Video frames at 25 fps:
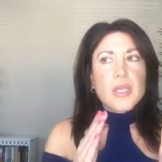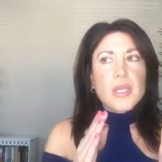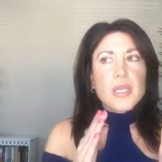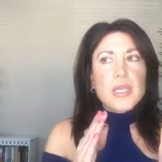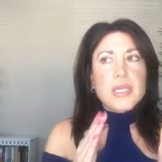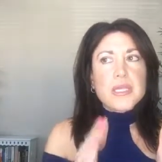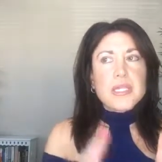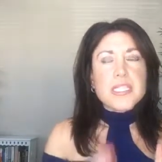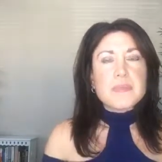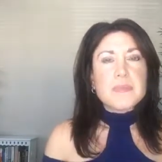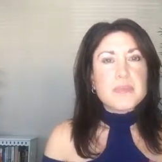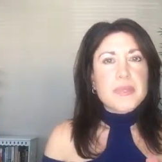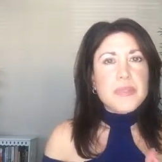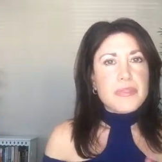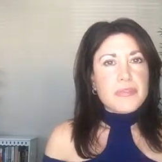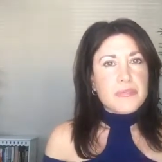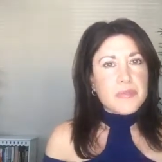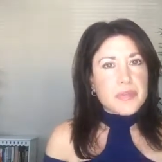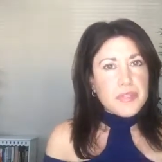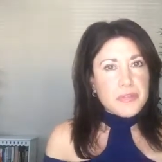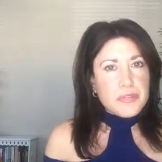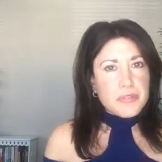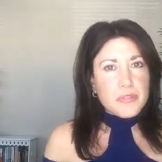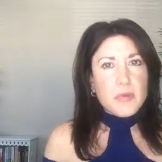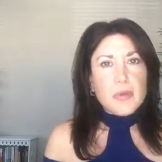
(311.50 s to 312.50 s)
It's been
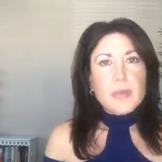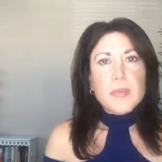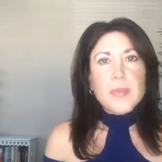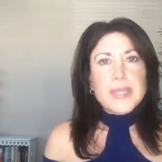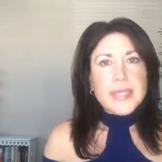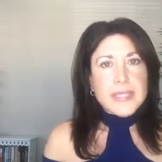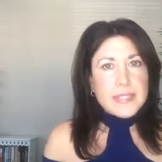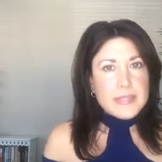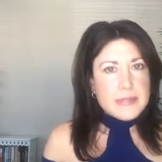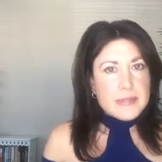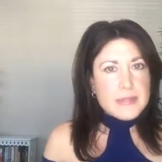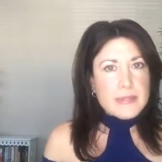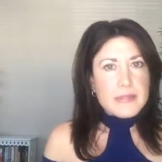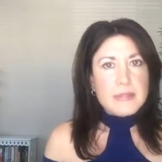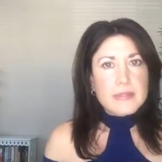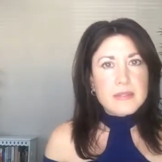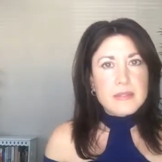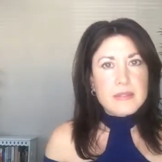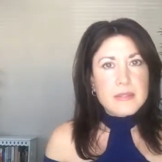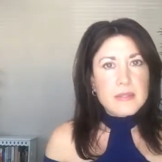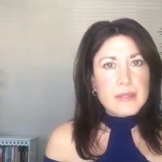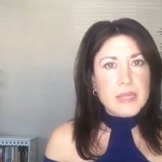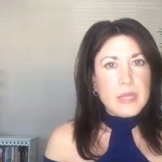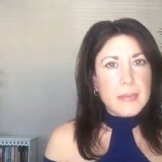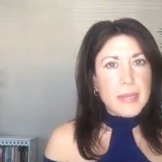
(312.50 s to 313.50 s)
3 to 4 weeks,
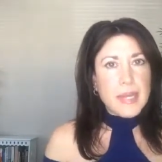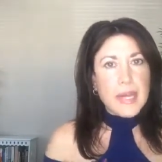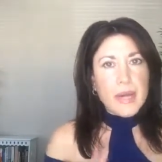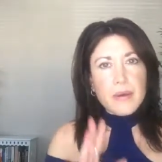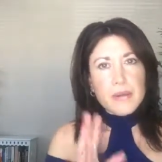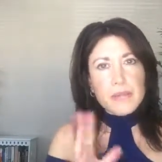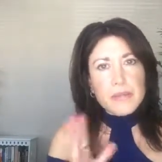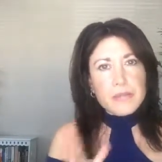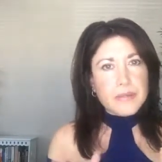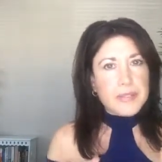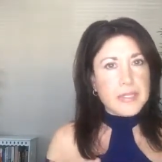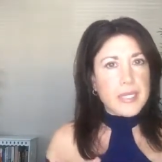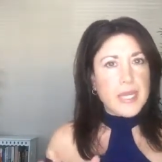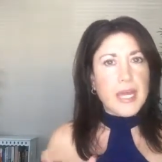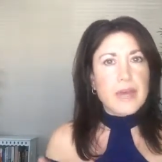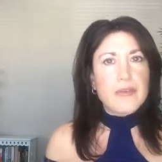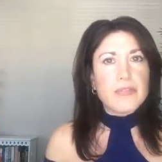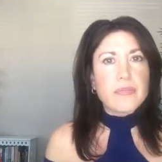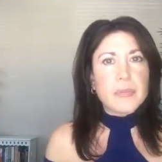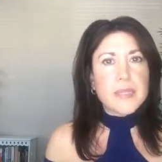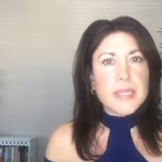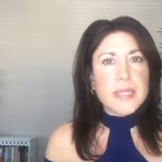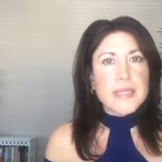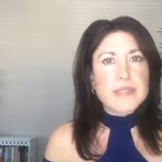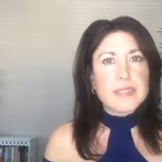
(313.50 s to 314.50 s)
about 3.5
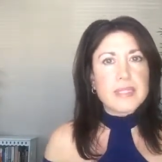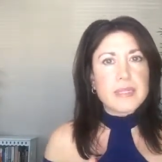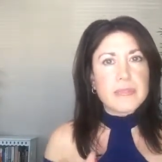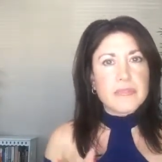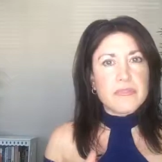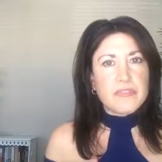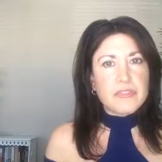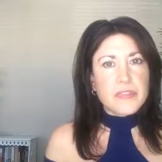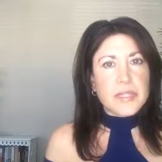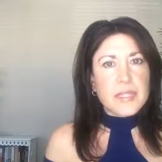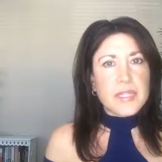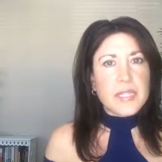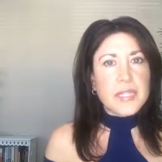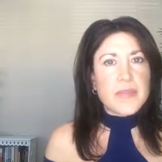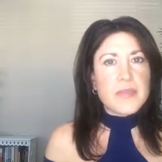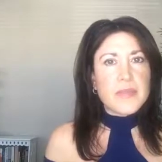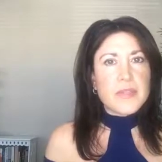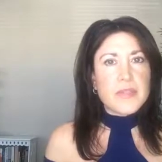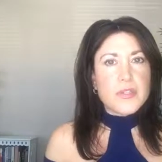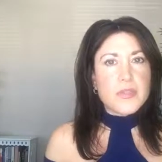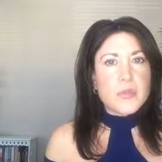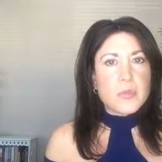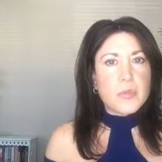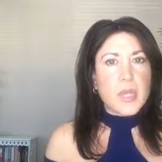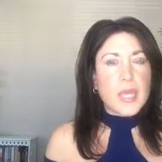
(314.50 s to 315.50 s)
weeks that I'm feeling
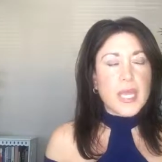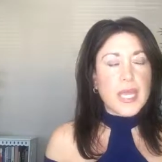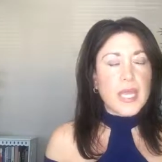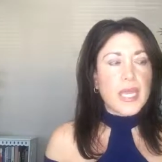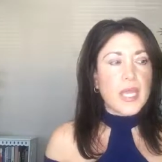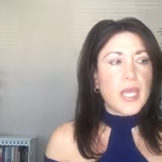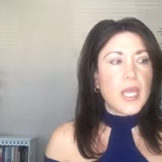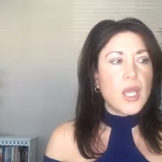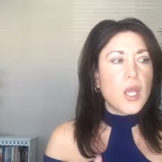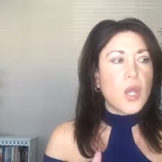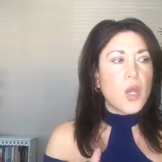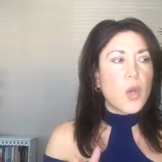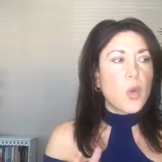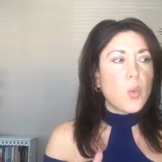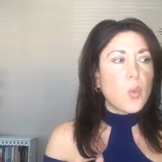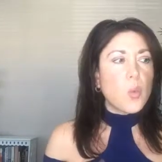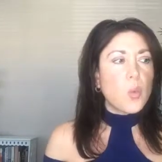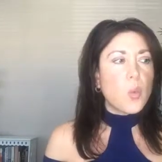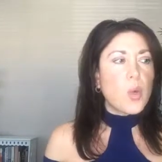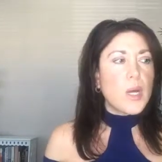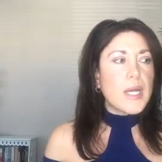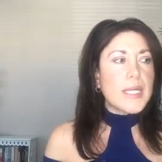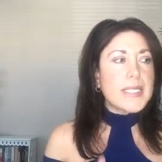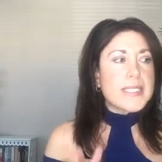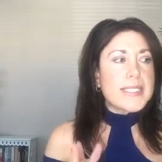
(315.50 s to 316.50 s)
this way.
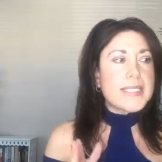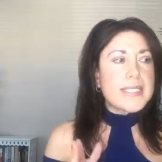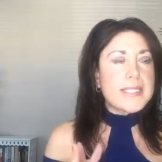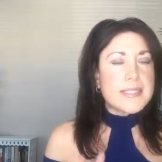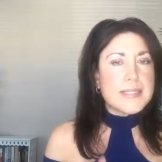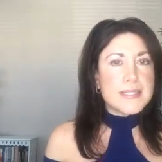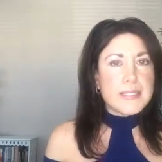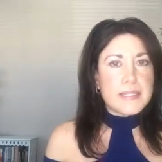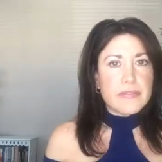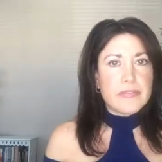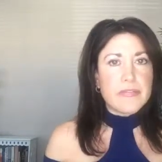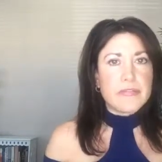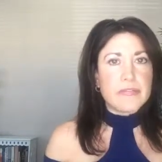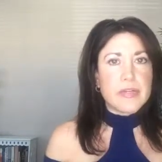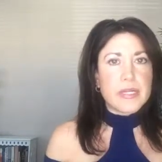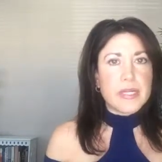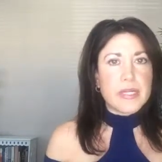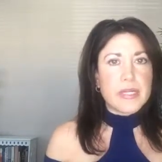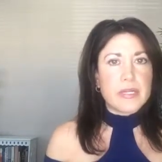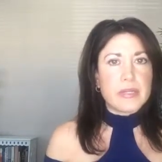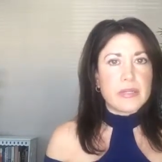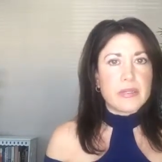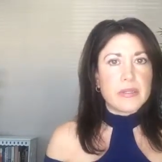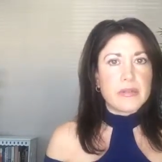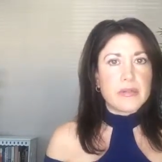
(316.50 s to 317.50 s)
What's
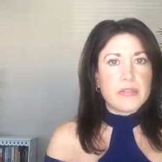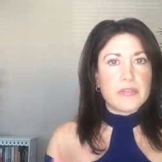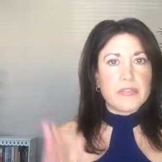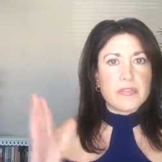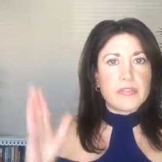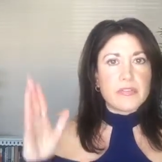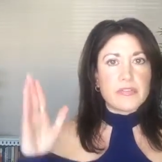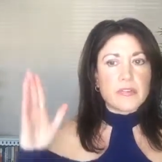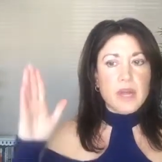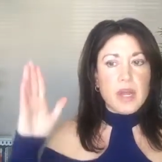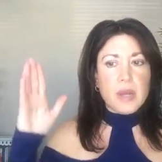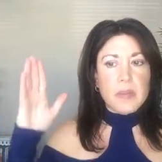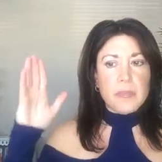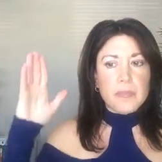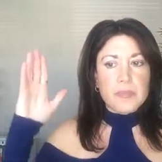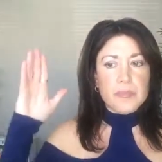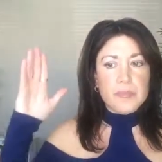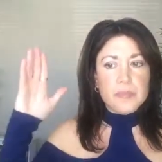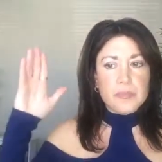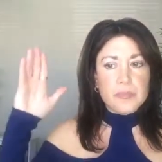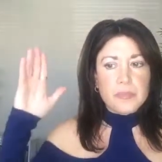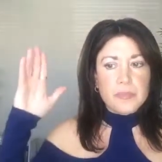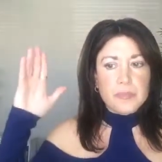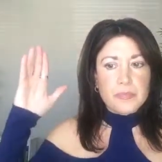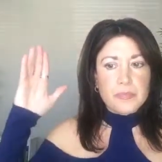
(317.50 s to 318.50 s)
different
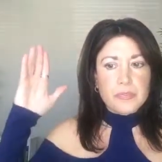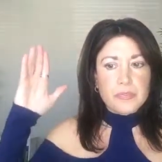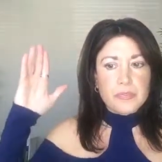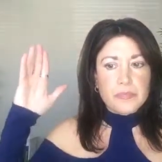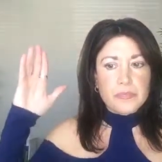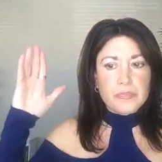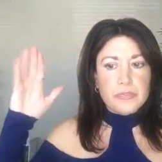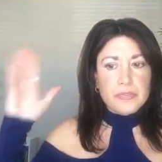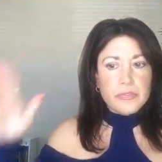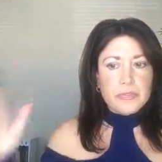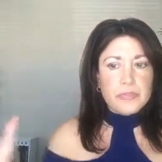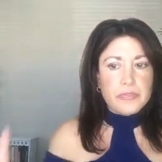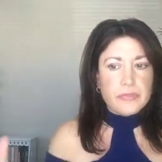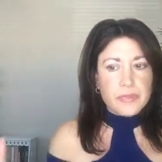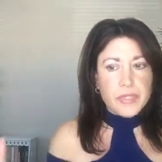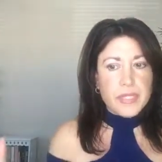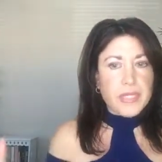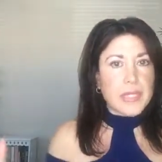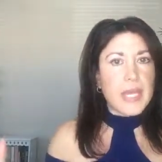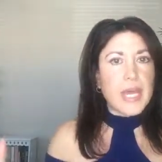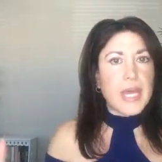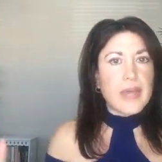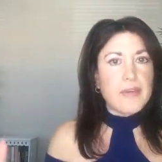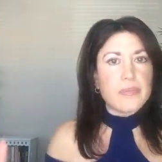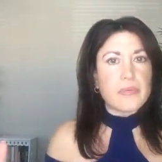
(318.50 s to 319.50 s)
from
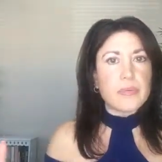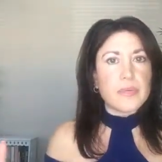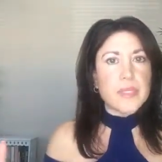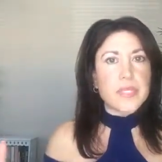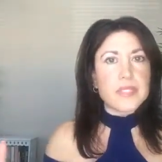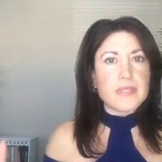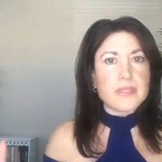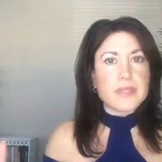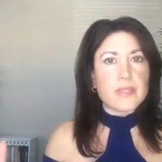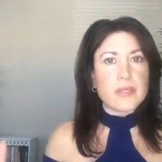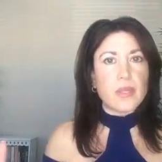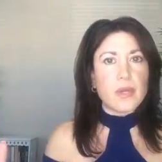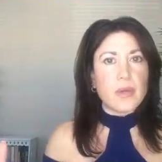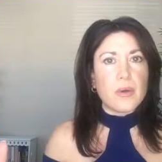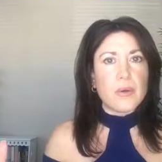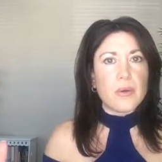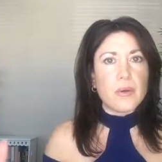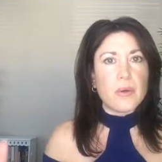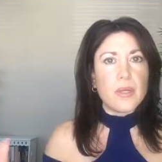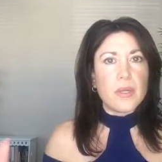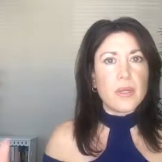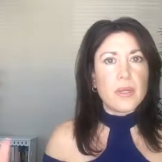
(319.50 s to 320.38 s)
3.5 weeks ago